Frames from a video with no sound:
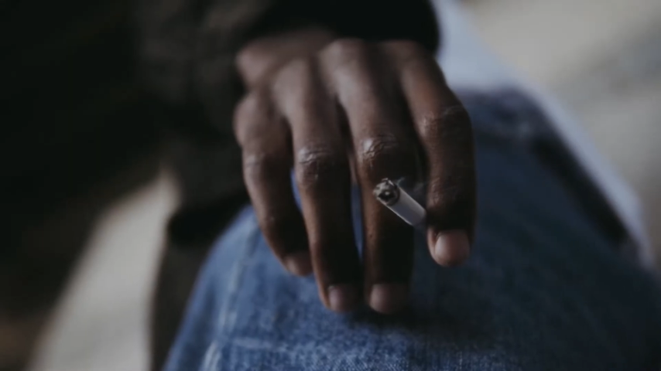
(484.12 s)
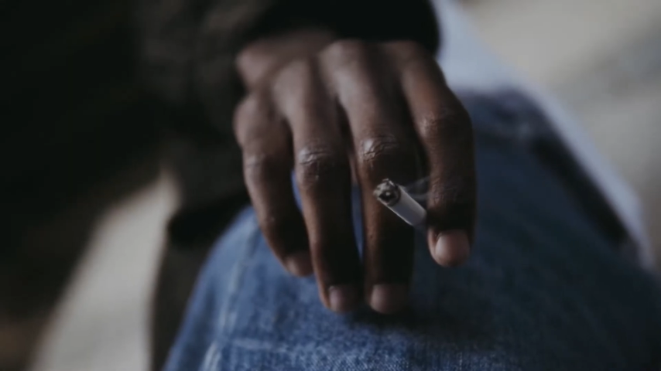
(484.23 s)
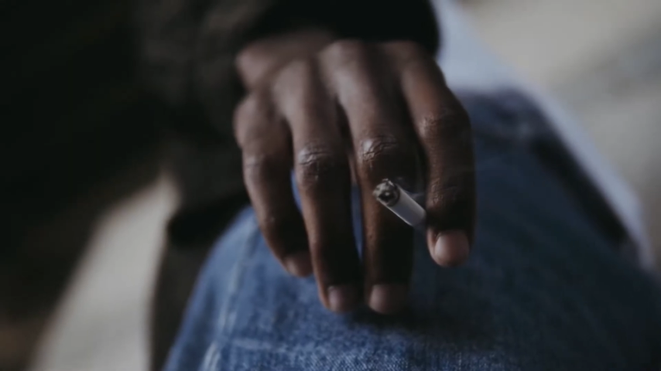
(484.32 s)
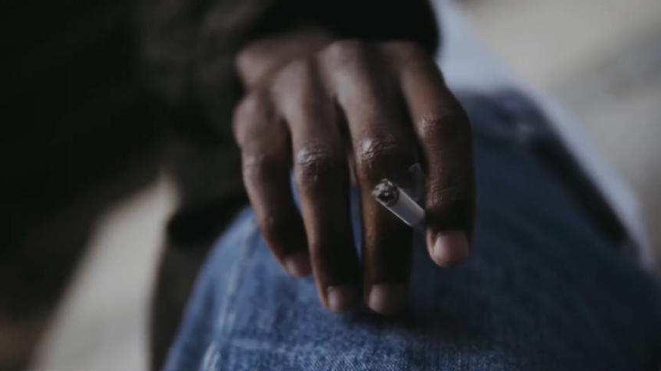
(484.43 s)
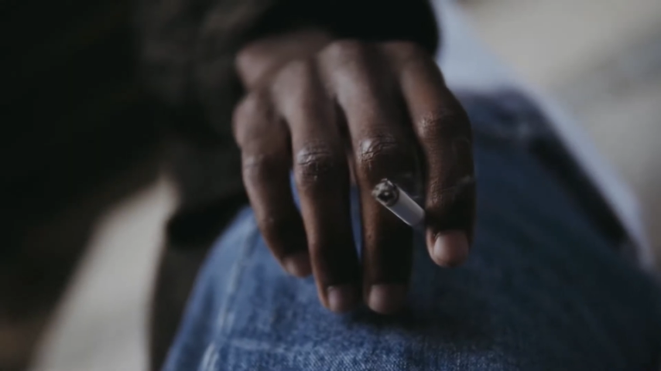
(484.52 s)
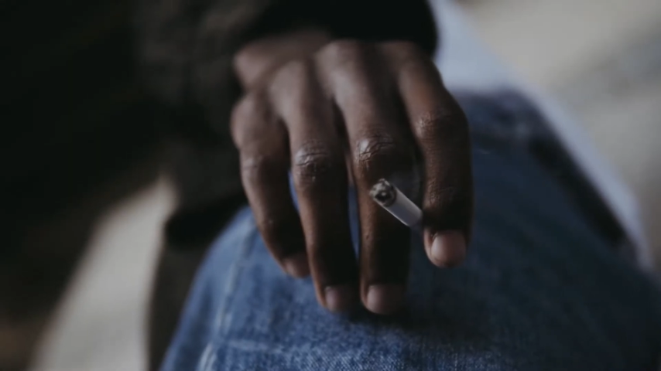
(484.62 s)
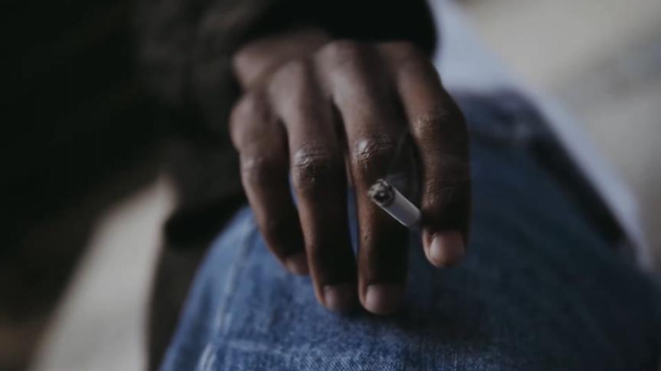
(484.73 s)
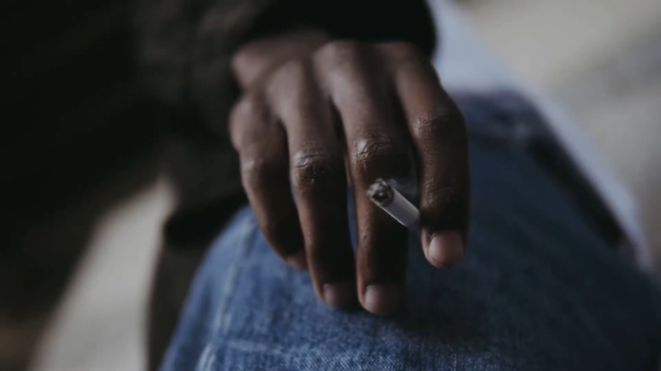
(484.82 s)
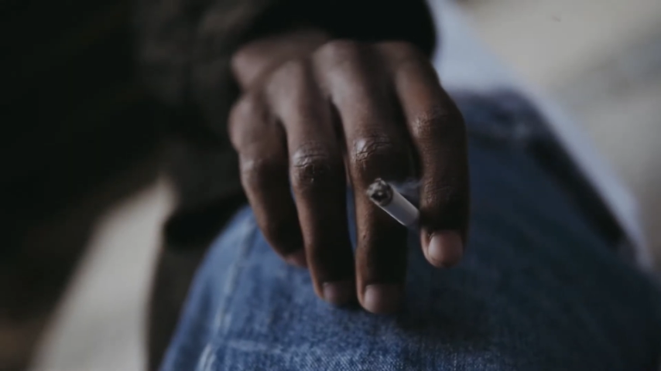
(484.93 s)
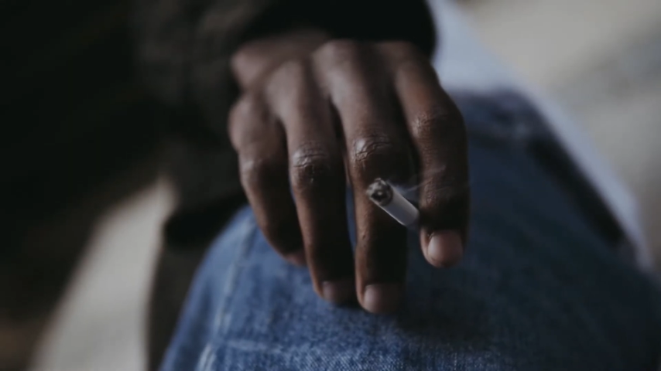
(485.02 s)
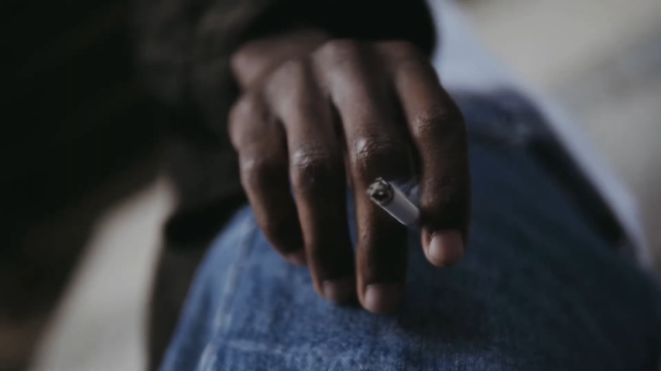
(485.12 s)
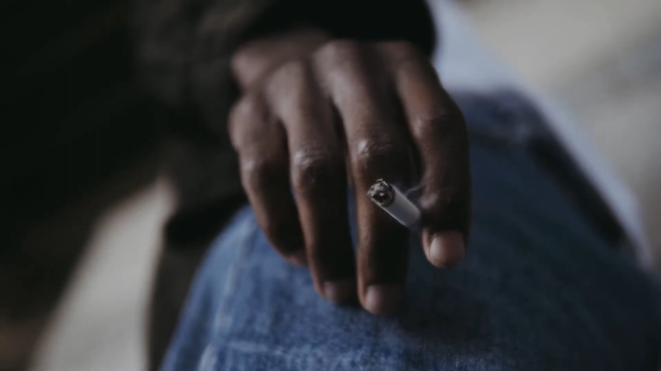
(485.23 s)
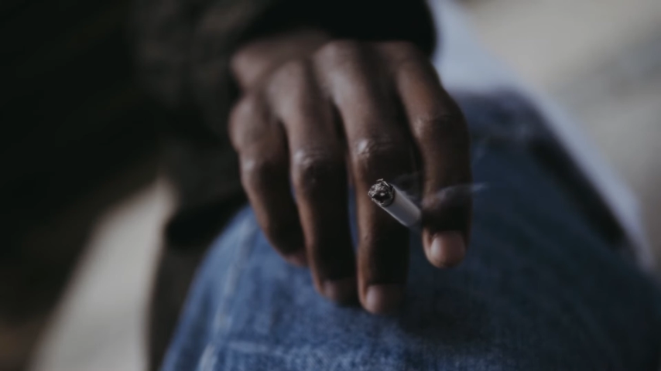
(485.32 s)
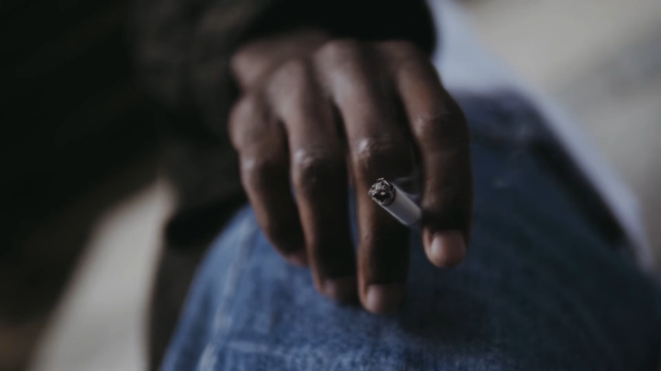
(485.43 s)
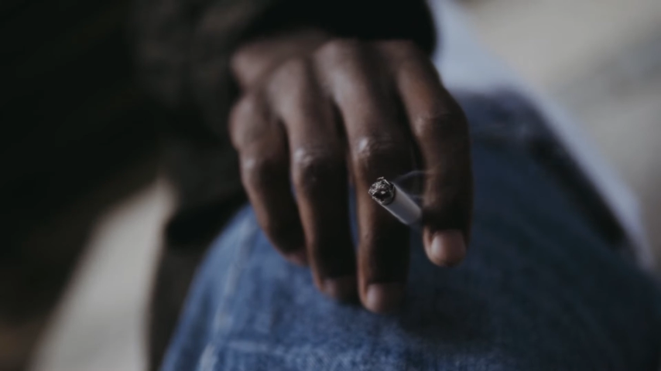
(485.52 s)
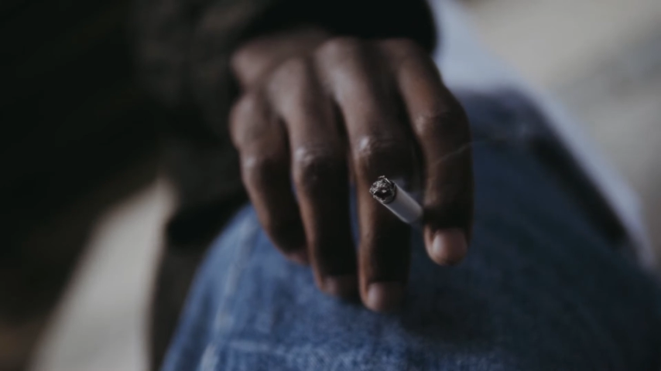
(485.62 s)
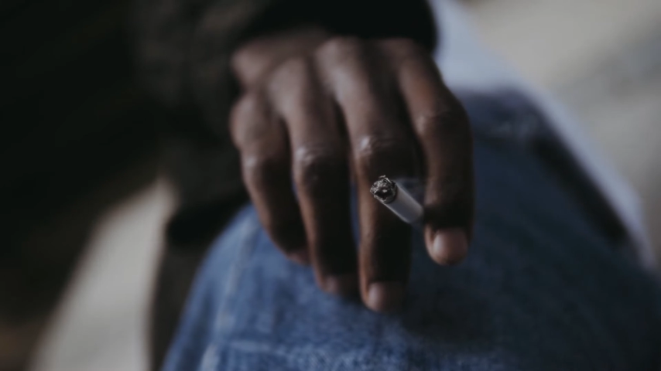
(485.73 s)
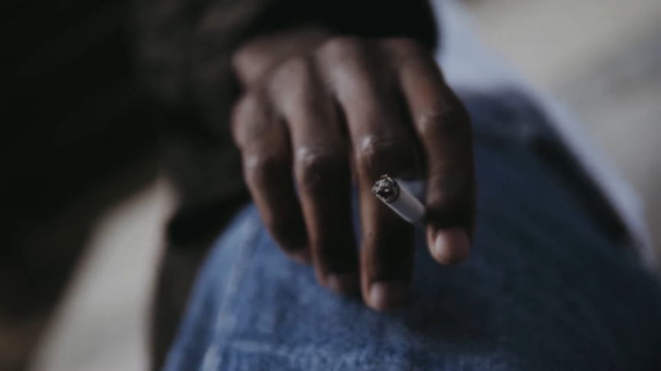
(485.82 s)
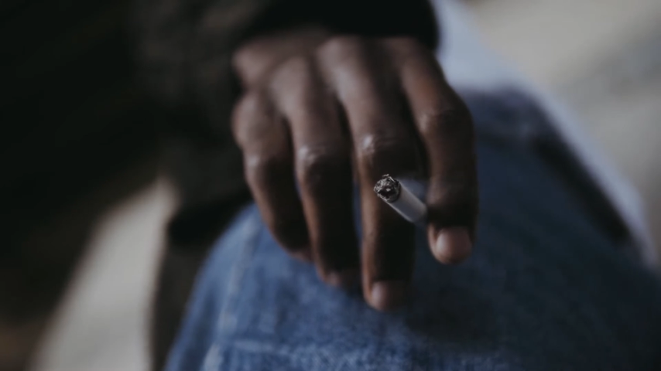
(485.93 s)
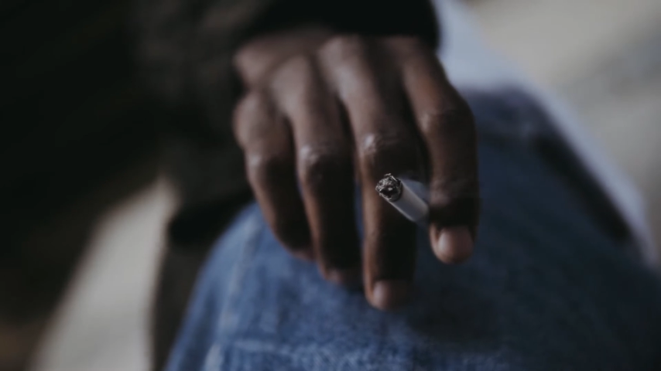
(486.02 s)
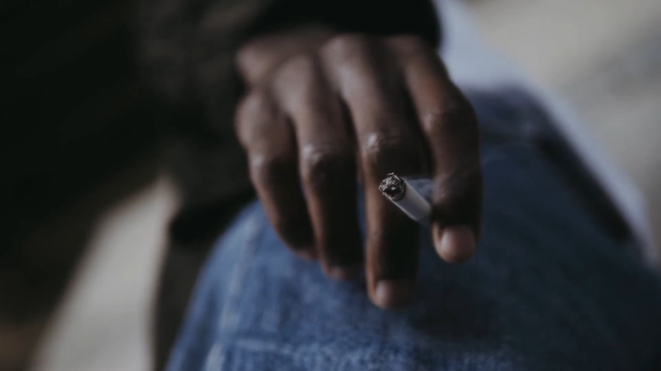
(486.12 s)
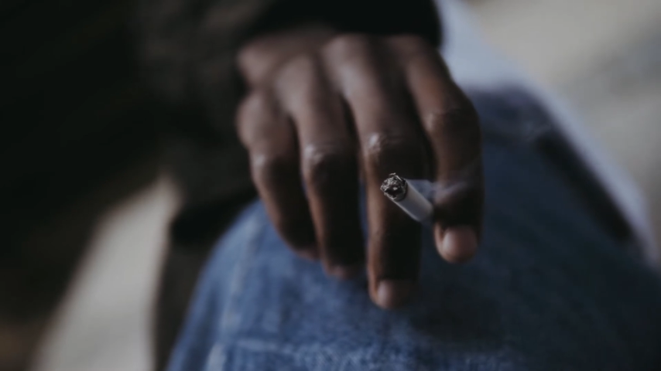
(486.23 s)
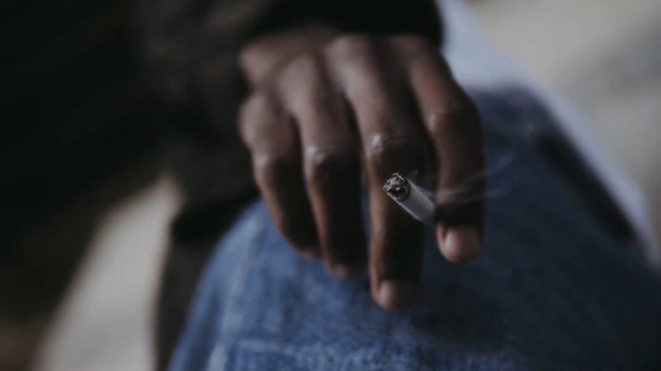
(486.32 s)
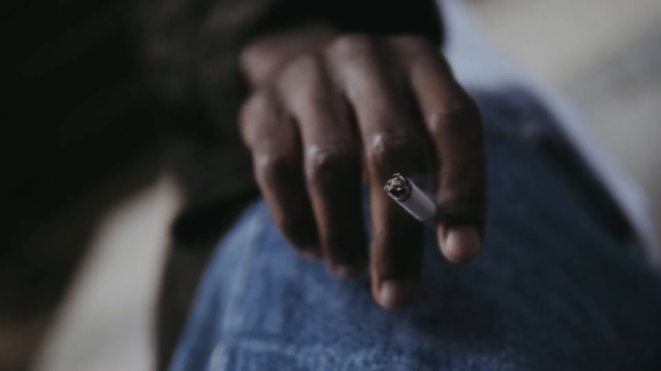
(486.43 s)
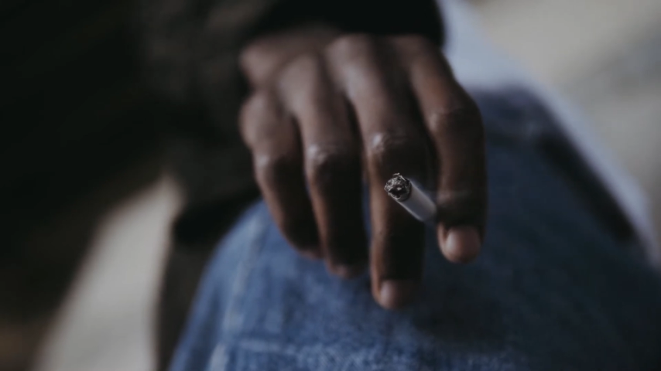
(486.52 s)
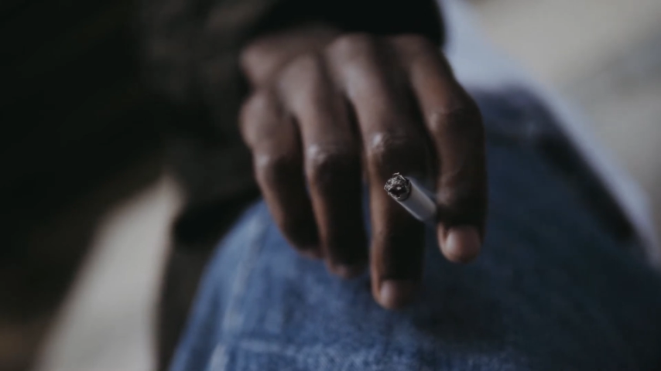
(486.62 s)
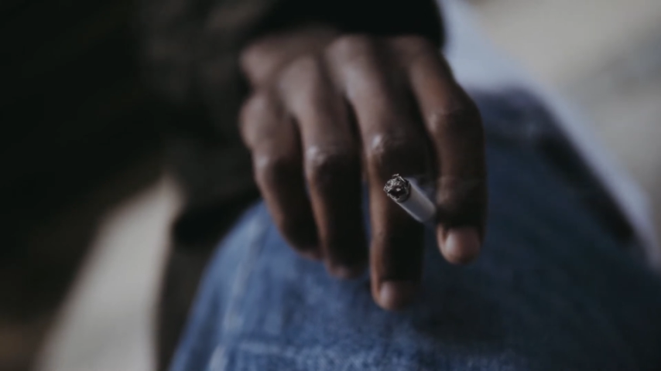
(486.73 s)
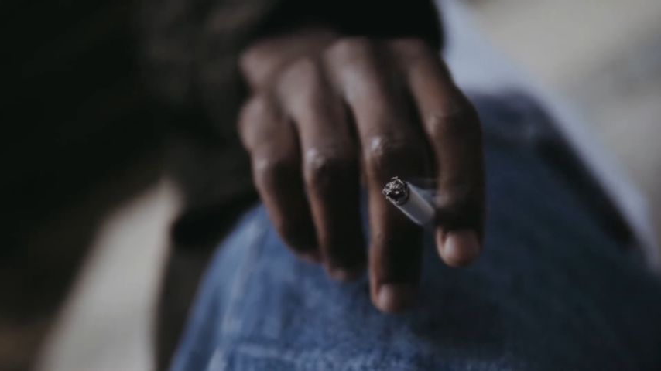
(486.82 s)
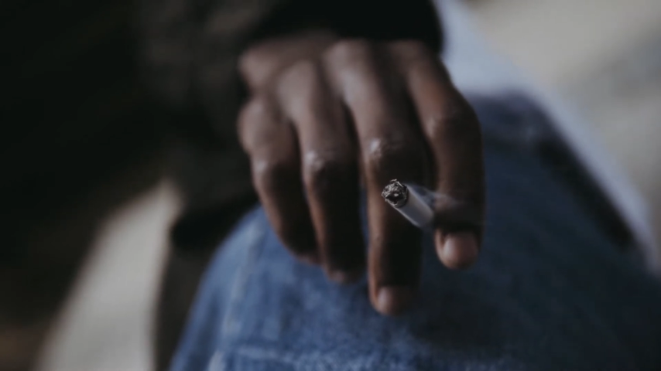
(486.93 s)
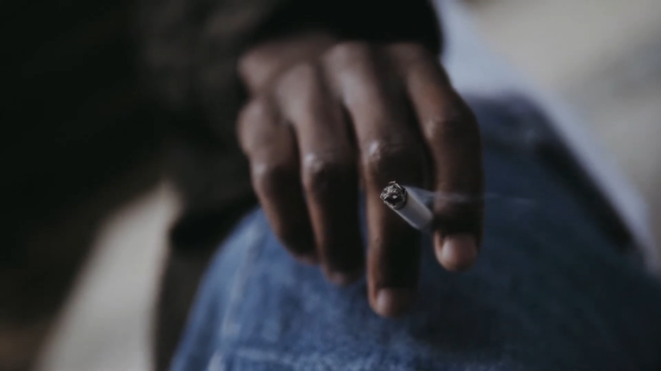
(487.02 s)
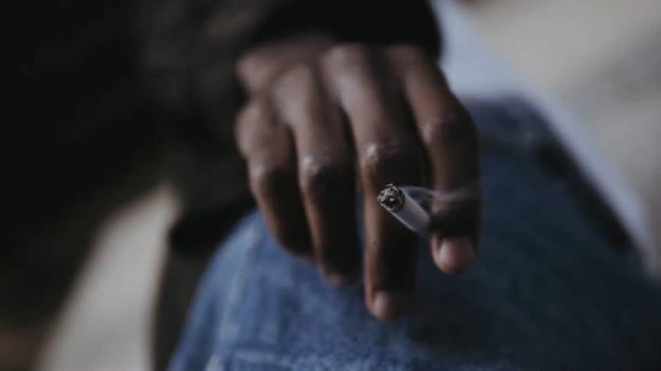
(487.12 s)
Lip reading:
[unreadable: no face in view]